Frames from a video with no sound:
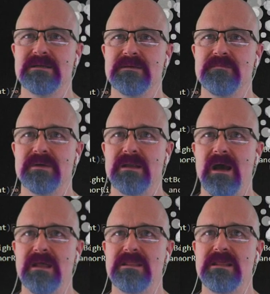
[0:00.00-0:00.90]
But
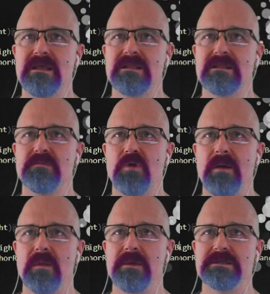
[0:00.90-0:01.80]
I think that the
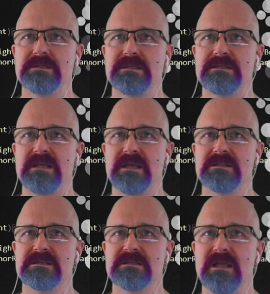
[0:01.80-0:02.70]
problem is it's saying that
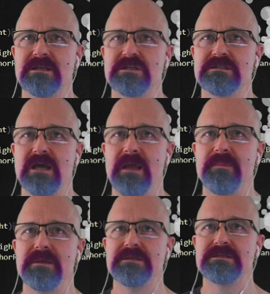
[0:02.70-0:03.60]
the selection type
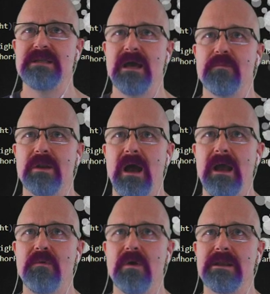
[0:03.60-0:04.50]
is none. What
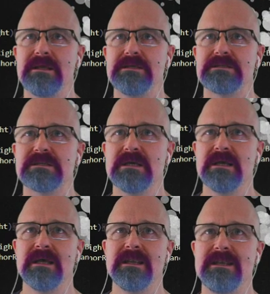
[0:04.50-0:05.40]
I want is
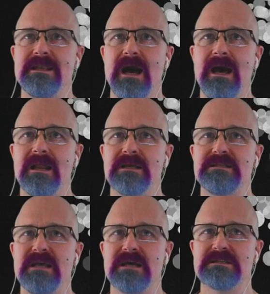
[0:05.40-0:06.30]
not a
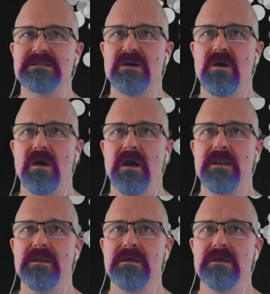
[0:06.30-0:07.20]
test
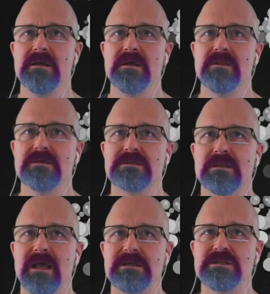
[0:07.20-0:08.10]
on the
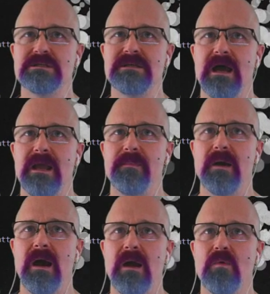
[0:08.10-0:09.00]
selection type.
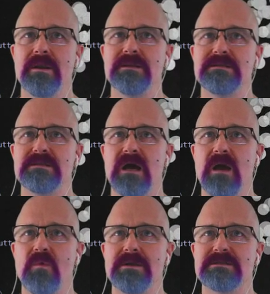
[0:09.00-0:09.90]
I
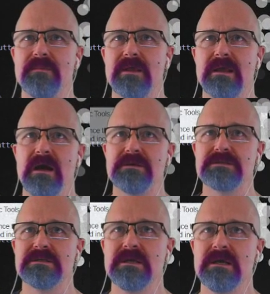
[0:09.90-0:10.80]
want something
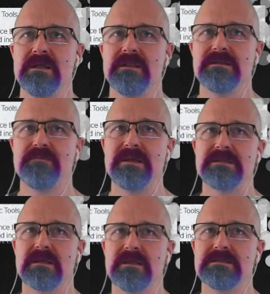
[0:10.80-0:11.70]
else that
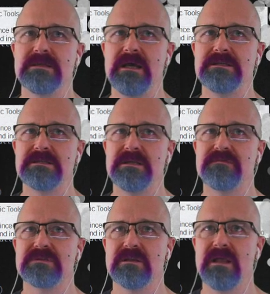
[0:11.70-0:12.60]
basically says if
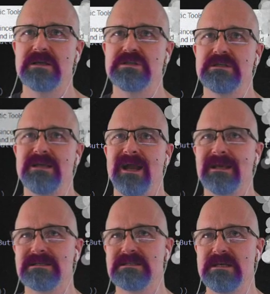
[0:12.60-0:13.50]

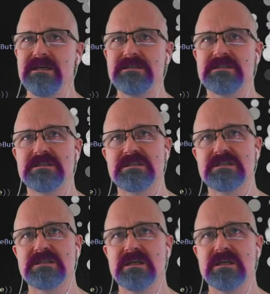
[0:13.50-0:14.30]
selection.exists